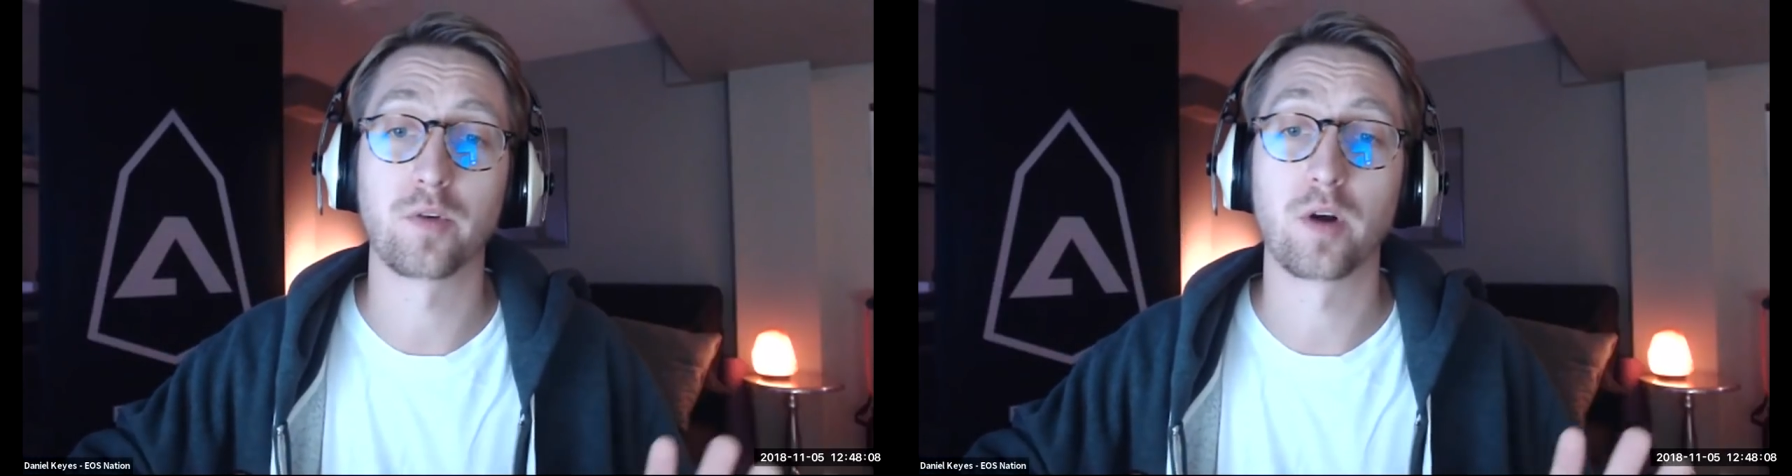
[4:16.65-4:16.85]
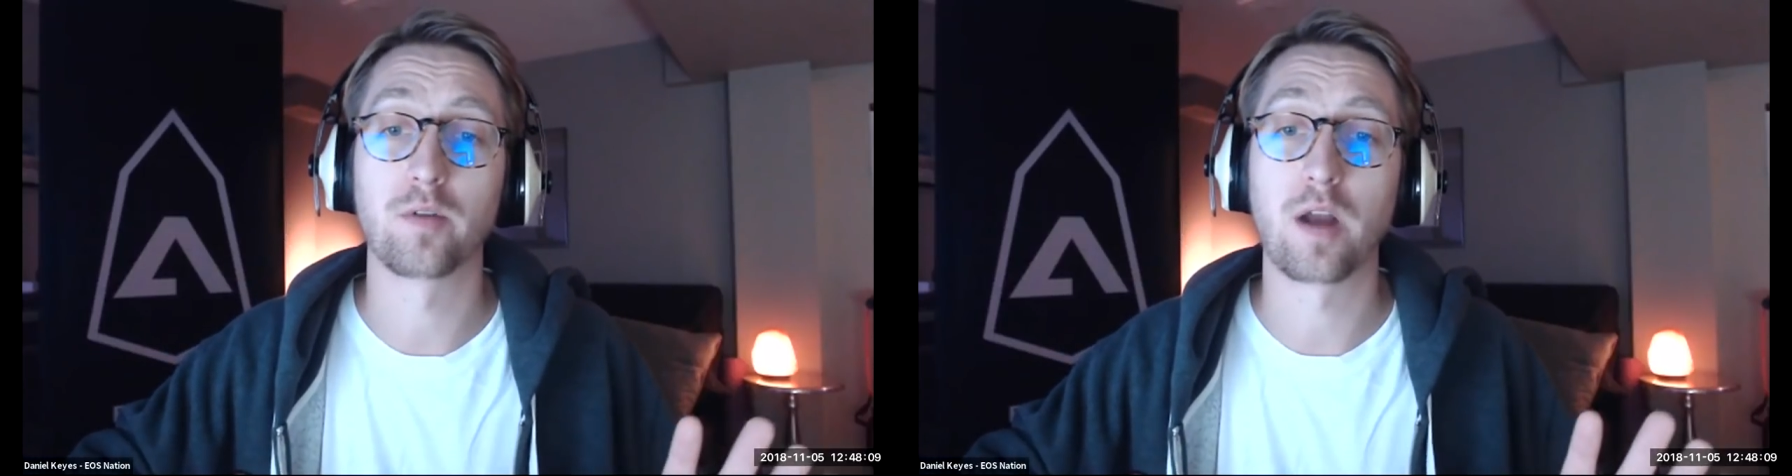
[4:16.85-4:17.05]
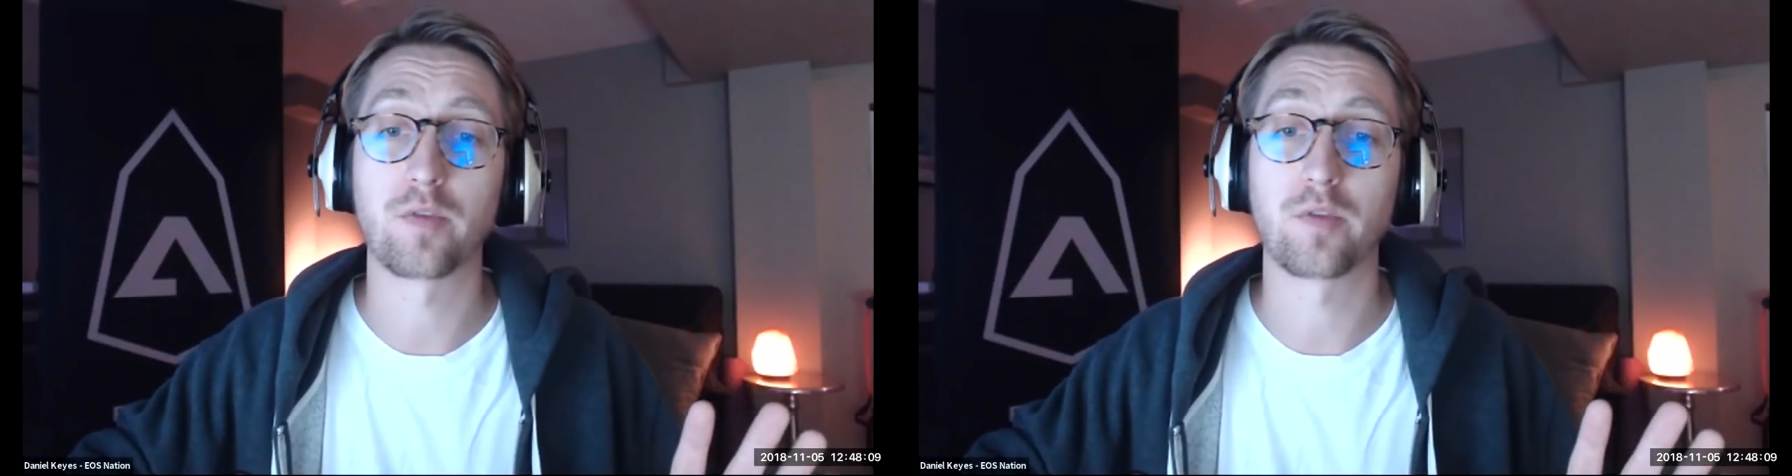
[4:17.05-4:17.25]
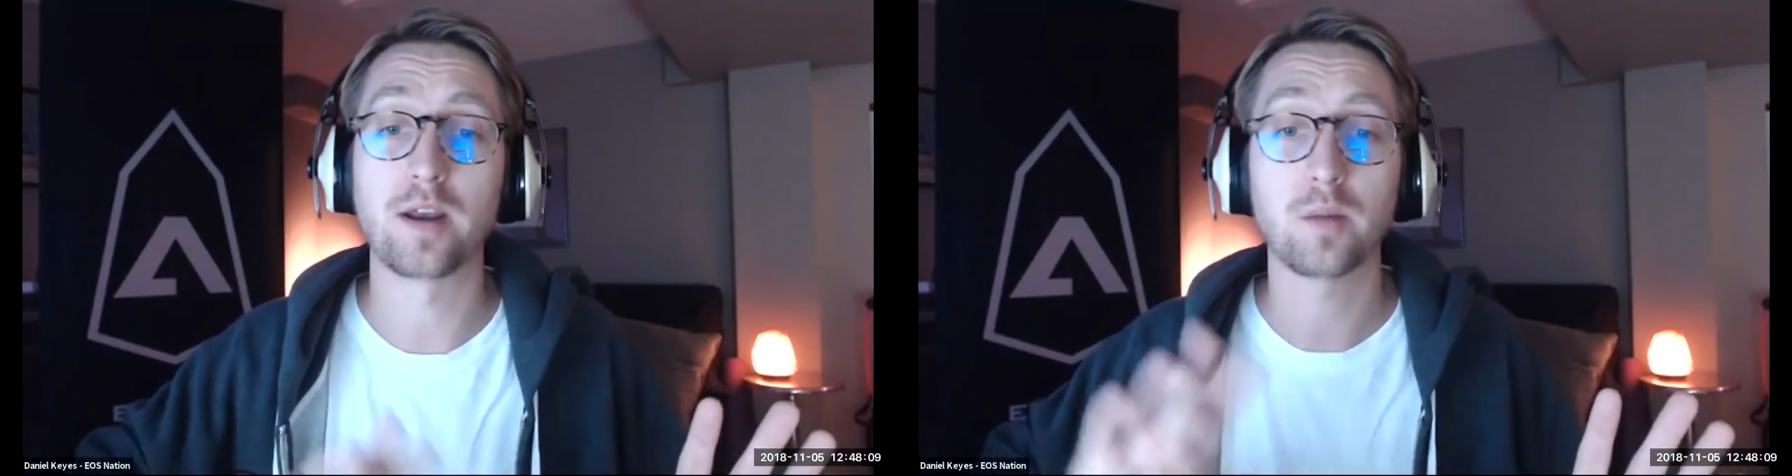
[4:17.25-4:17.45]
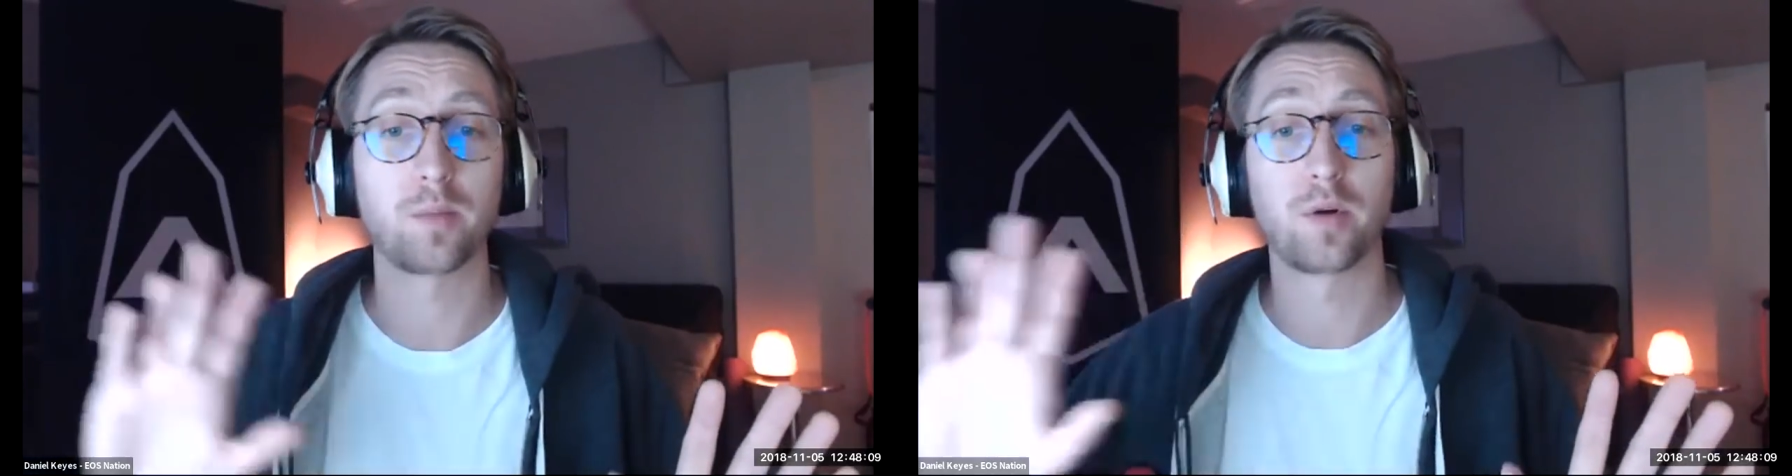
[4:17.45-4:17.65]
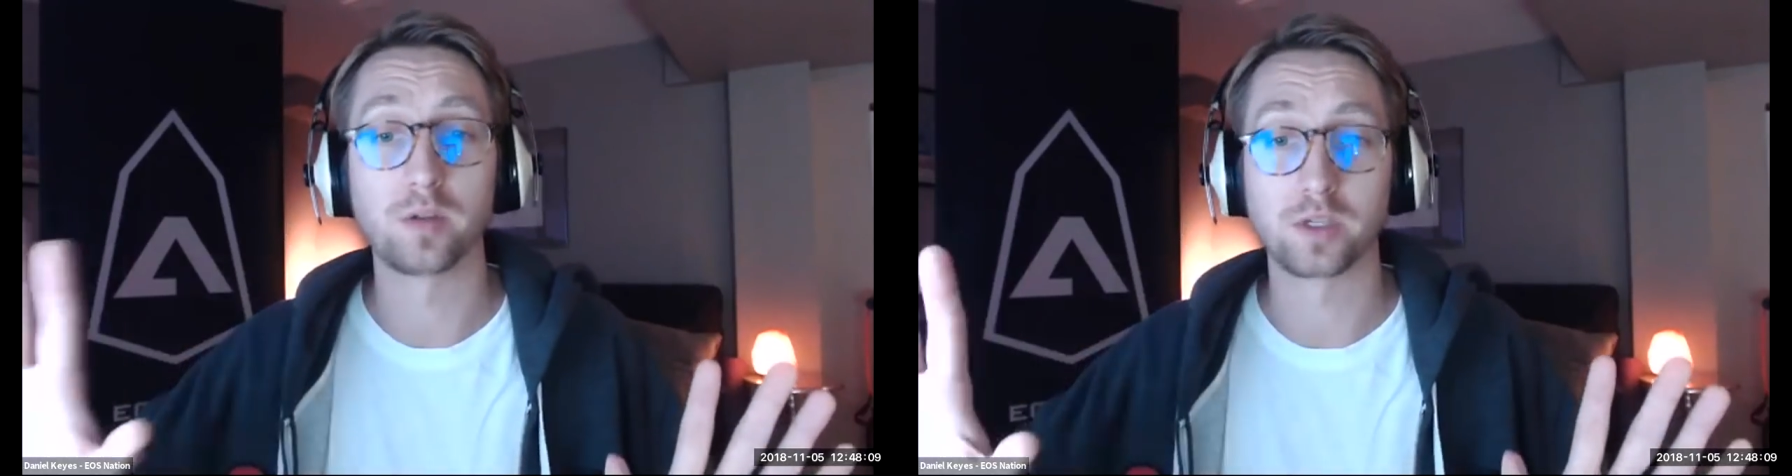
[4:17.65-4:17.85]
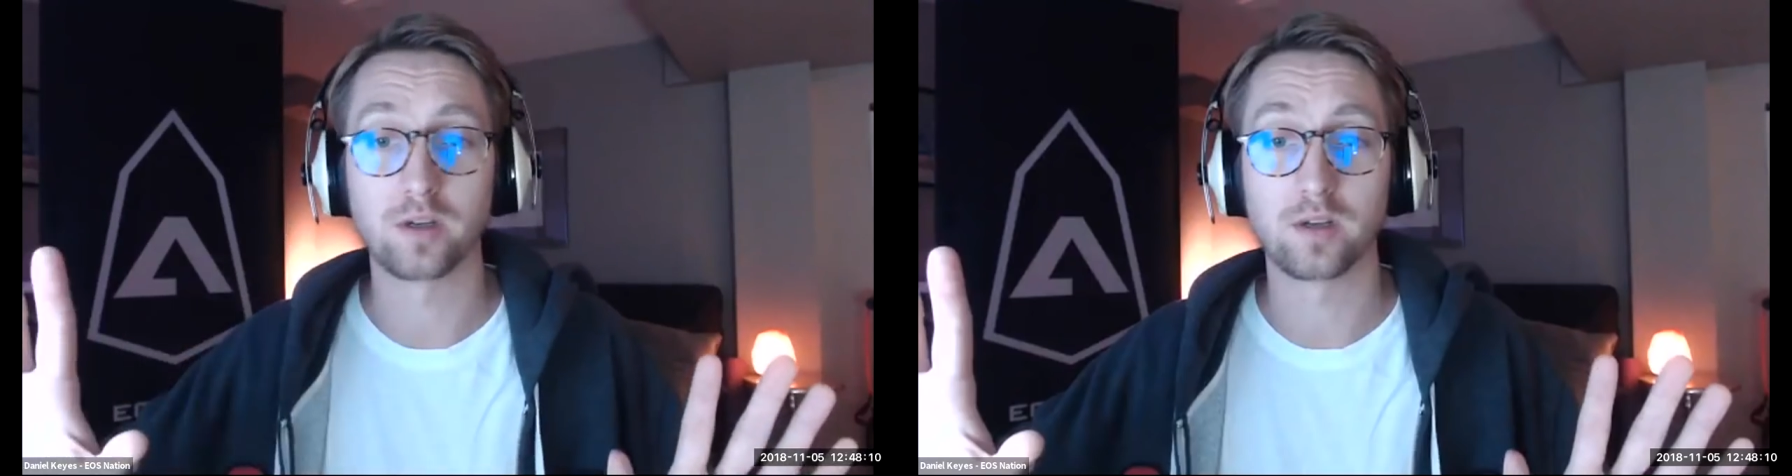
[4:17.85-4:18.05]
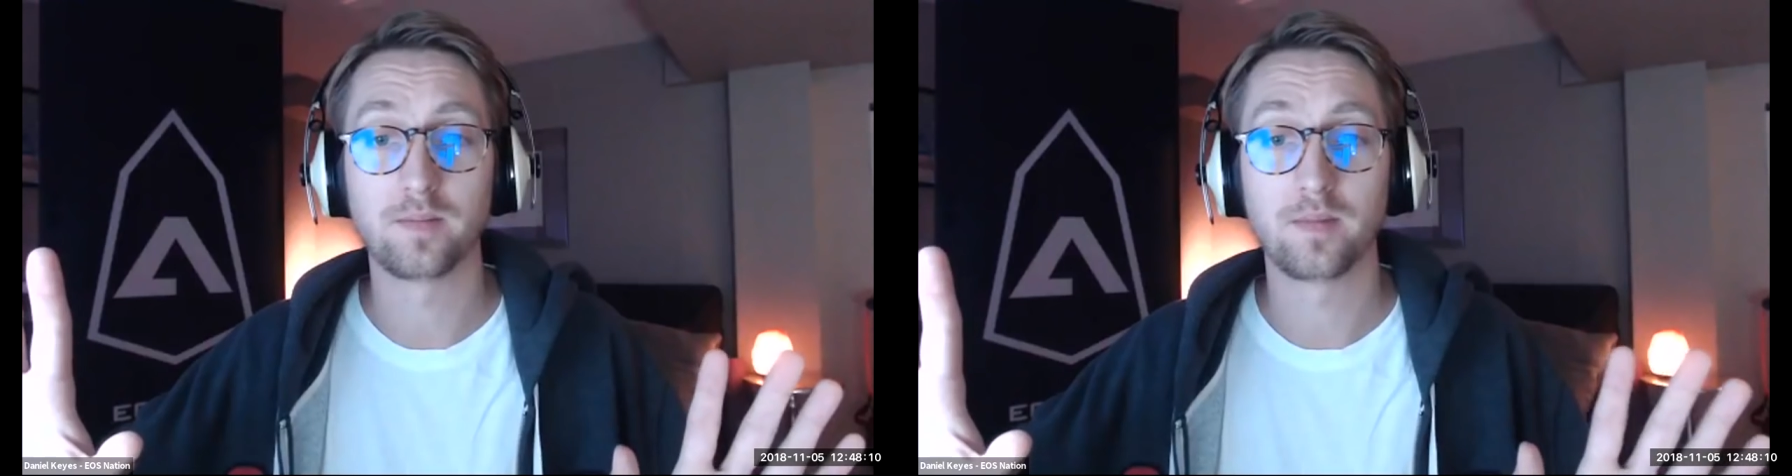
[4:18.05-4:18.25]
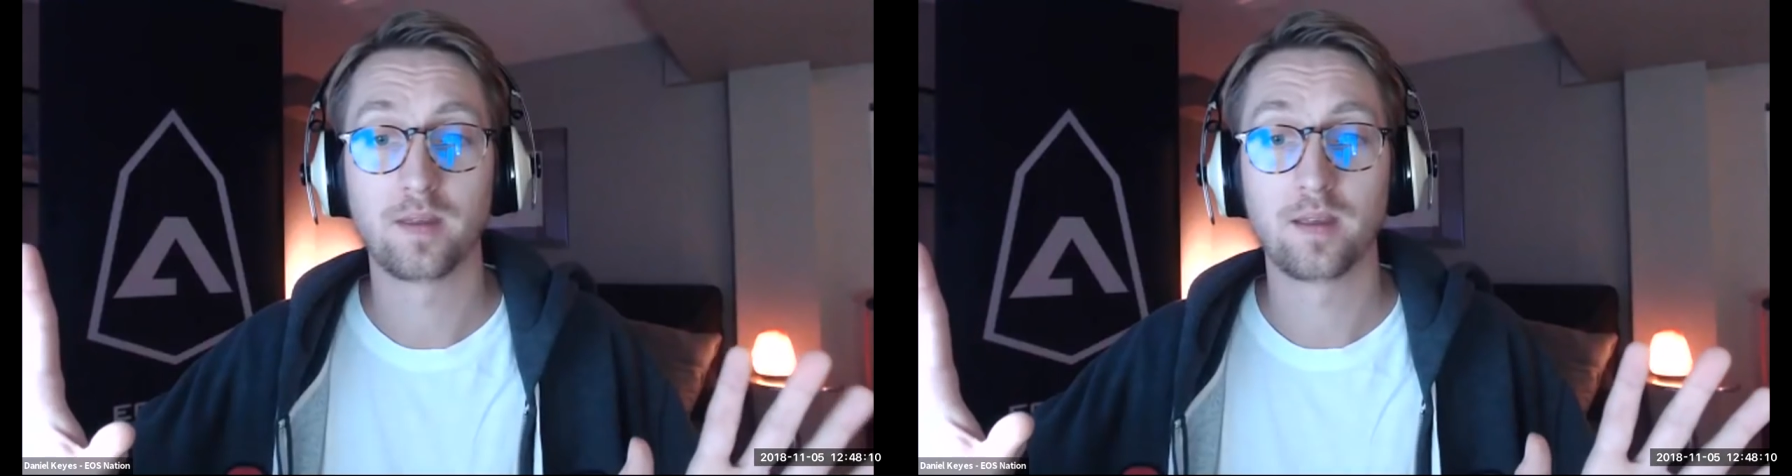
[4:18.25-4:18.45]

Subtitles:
for a referendum proposal,